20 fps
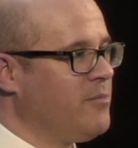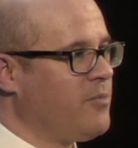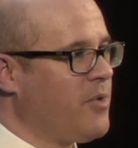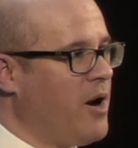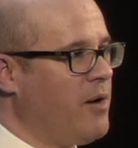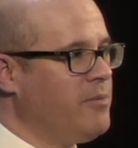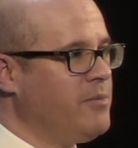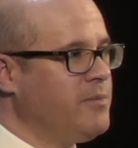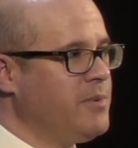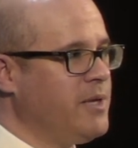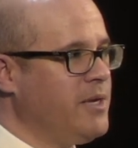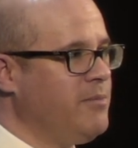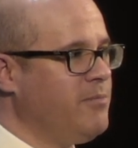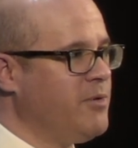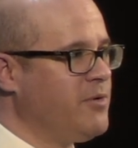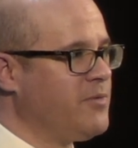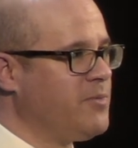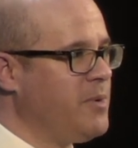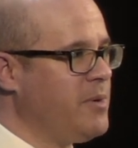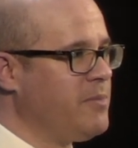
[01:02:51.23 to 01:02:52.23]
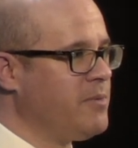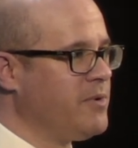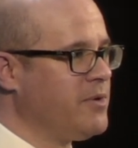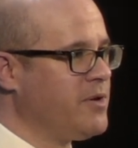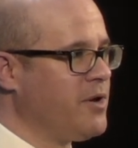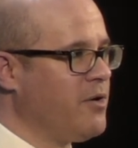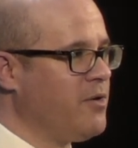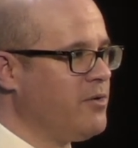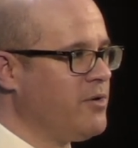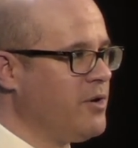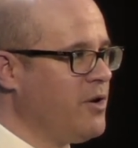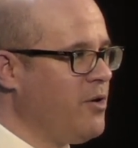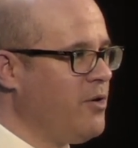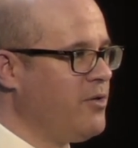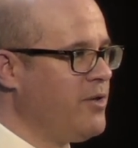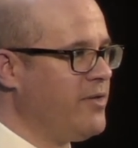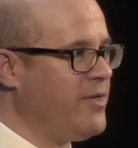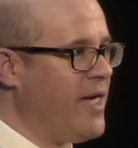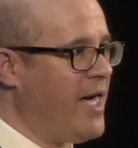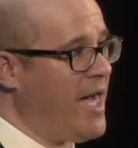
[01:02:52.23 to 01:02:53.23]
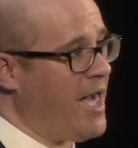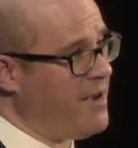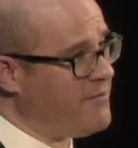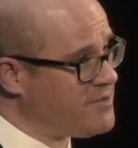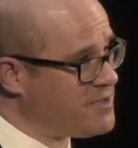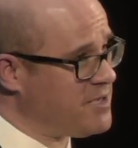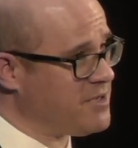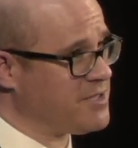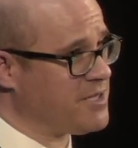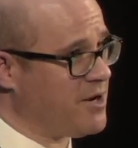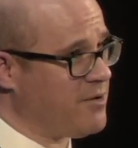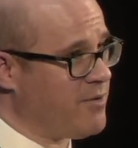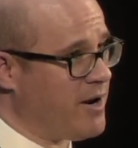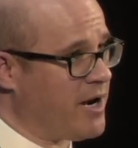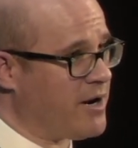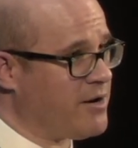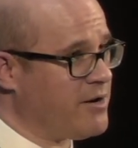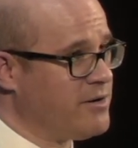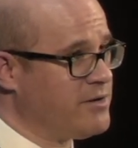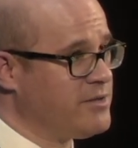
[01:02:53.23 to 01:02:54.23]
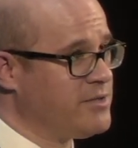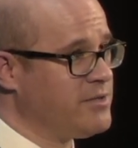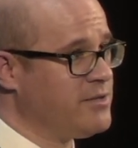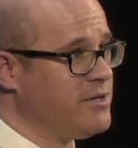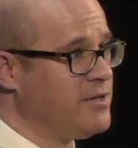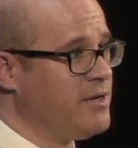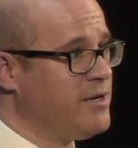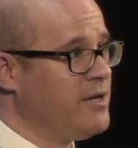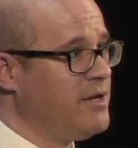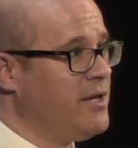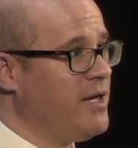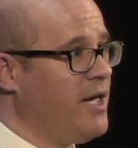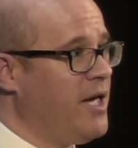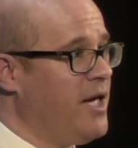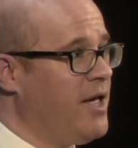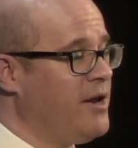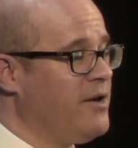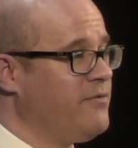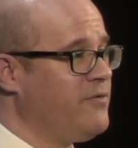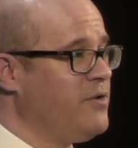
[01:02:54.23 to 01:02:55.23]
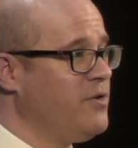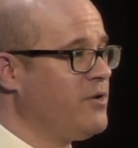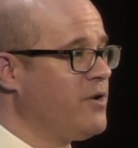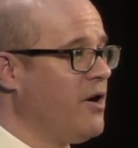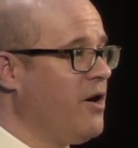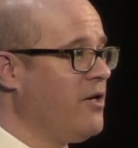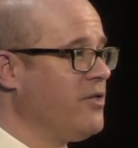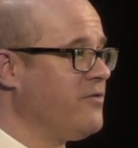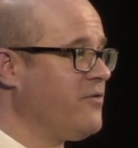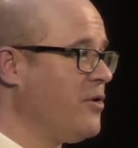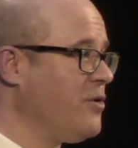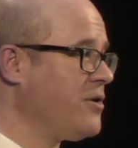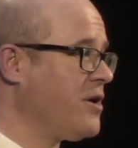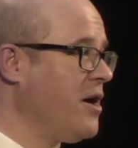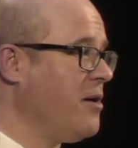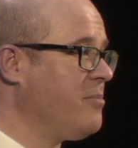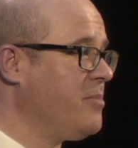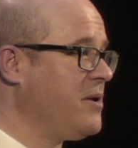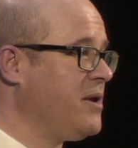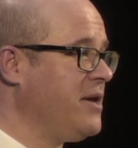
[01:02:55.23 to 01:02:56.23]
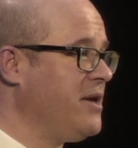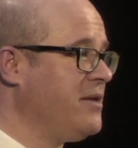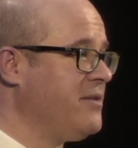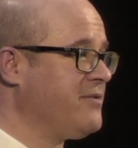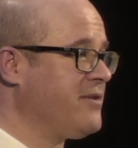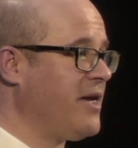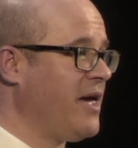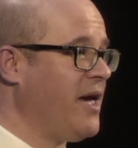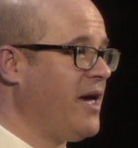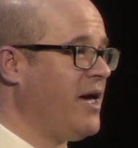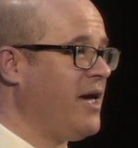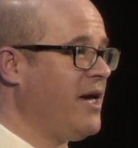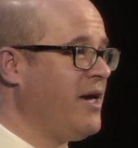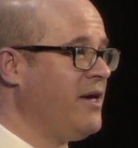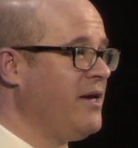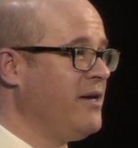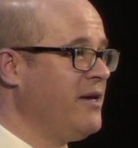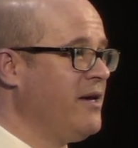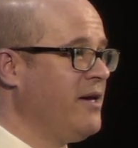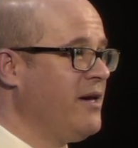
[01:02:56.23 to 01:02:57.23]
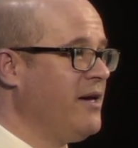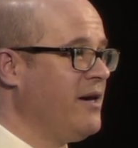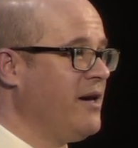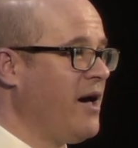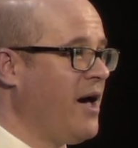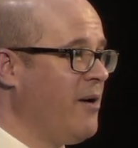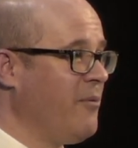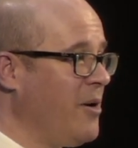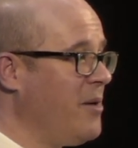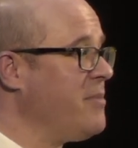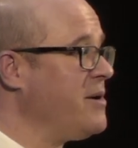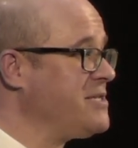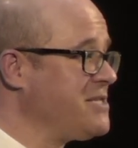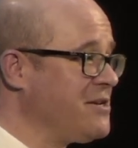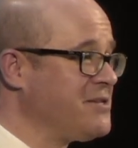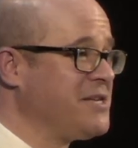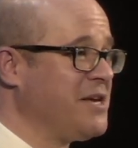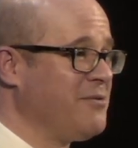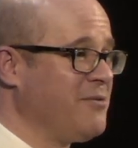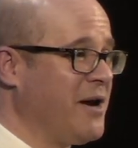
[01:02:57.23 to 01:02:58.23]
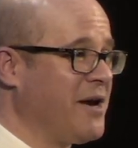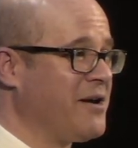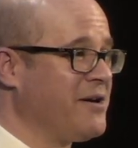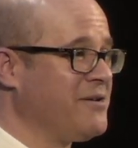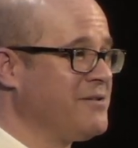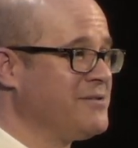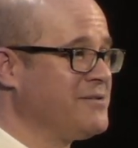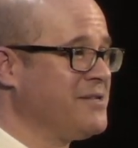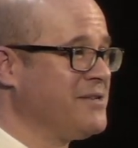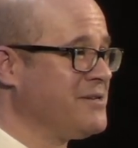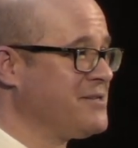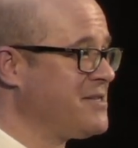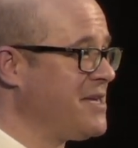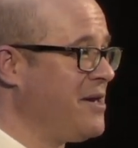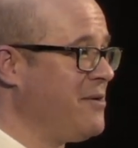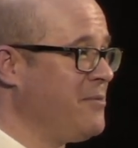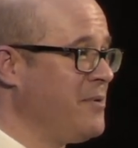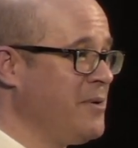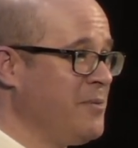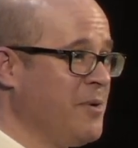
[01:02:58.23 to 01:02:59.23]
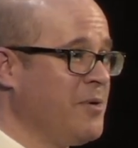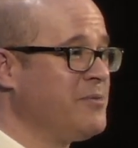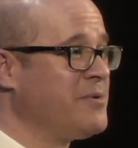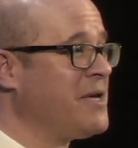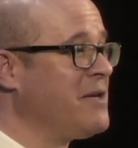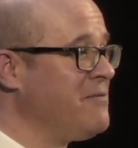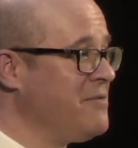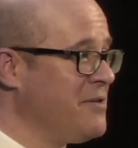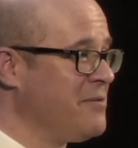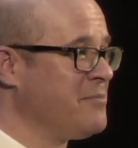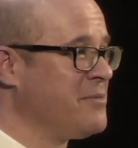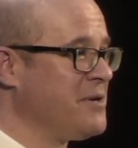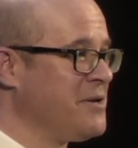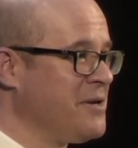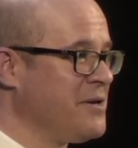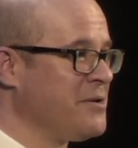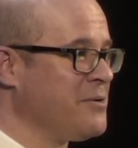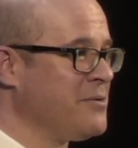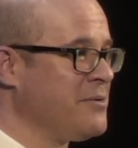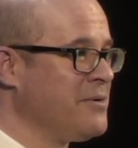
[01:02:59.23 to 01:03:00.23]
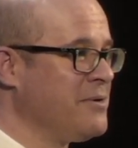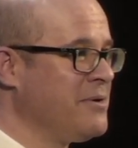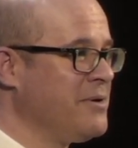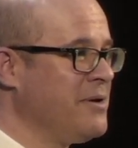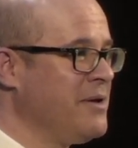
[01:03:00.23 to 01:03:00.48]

Probably most people don't know that they have cell site records. And if you call the phone company and say, I want my cell site records, they'll say, we won't give them to you.